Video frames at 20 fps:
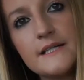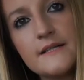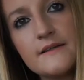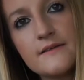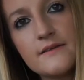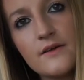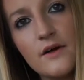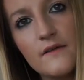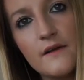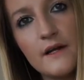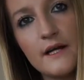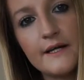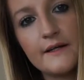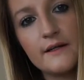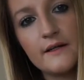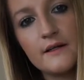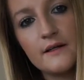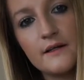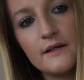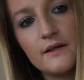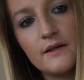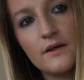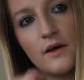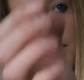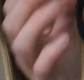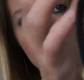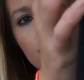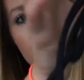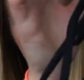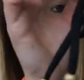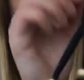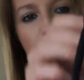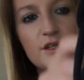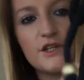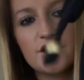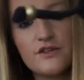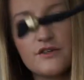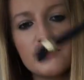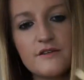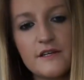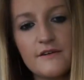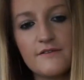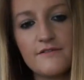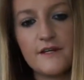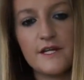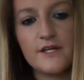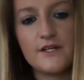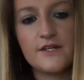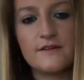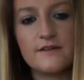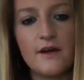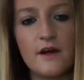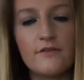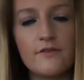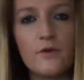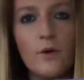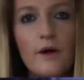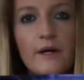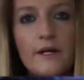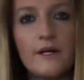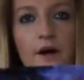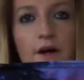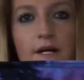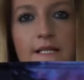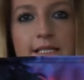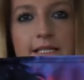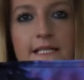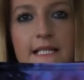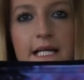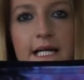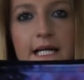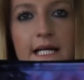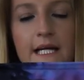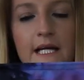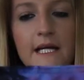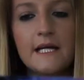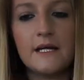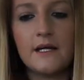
it's got the little gold balls, which I just think finishes it off quite nicely.